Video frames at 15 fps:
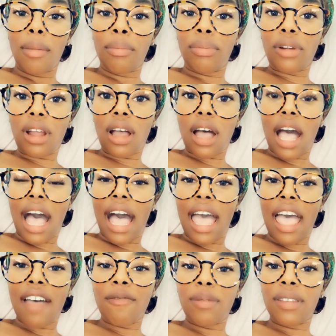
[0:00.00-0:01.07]
Bruh, I
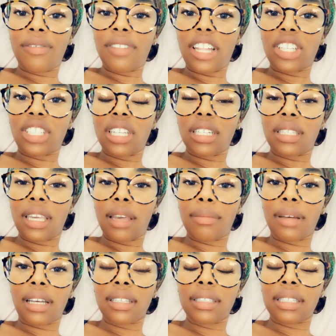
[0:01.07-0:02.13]
have been flushing
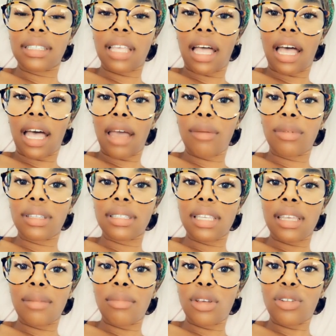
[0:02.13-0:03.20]
tampons since I was
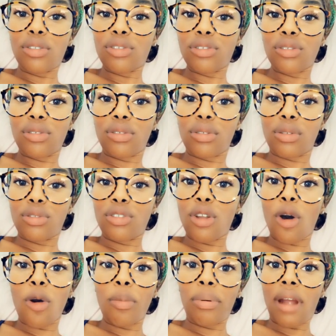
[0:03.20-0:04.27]
in middle school.
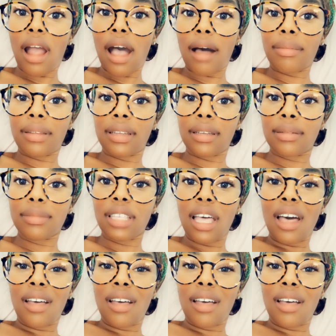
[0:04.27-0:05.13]
No problems.